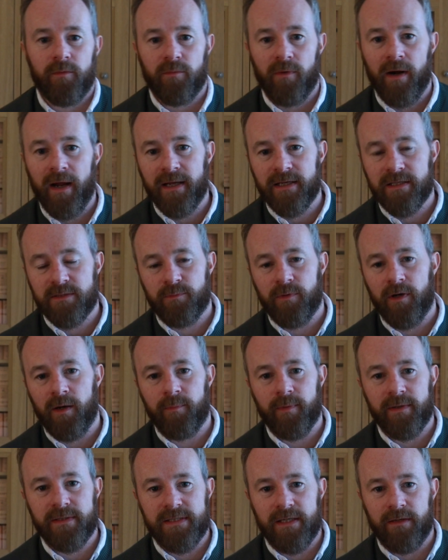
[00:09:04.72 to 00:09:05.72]
it ranks
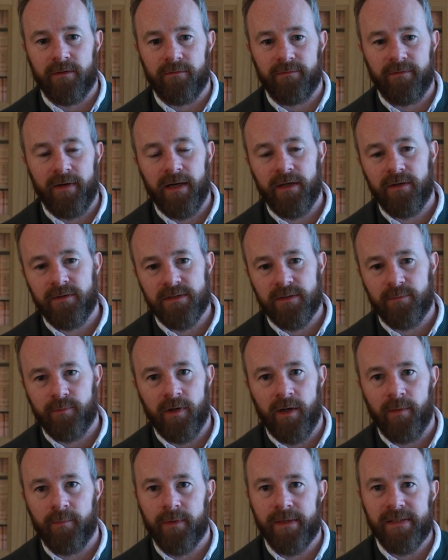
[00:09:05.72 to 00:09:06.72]
properties, how it values the
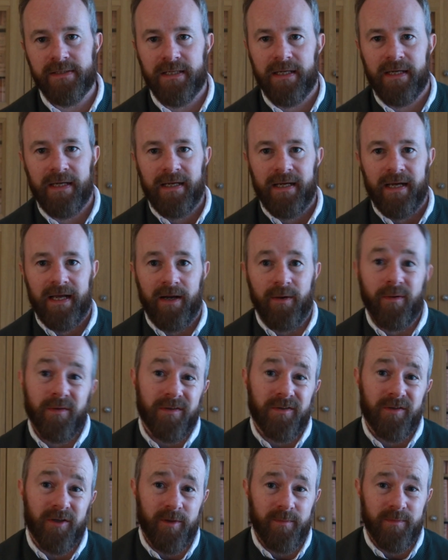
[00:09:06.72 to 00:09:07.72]
properties, how it
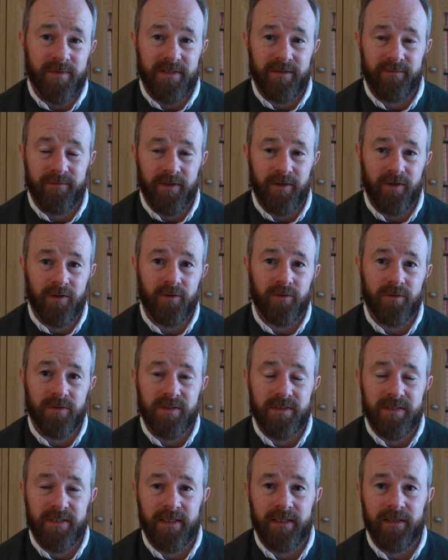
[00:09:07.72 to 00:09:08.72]
determines if they're a
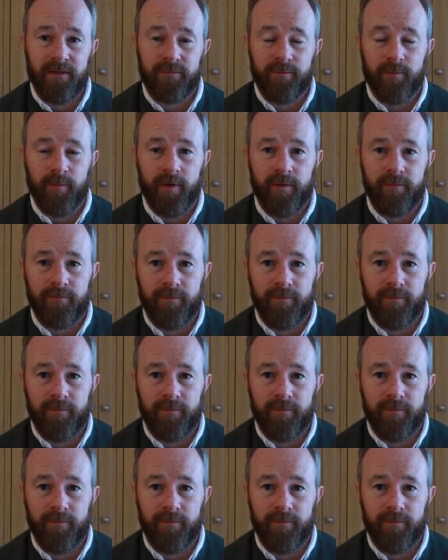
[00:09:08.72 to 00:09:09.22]
good deal from an